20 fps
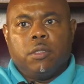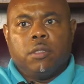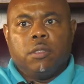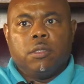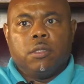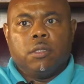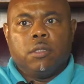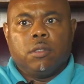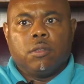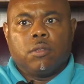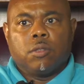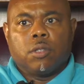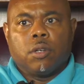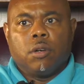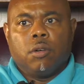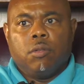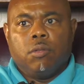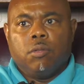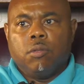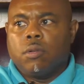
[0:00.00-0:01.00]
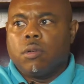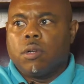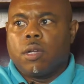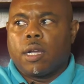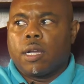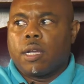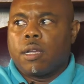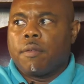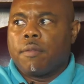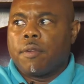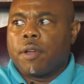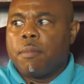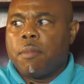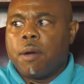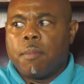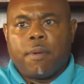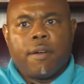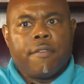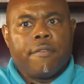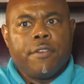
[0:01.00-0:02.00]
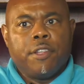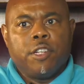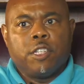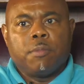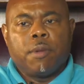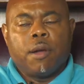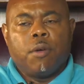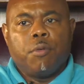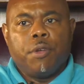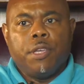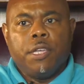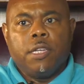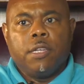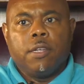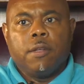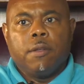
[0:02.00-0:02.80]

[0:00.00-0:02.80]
Okay. So I come up, I finish my week,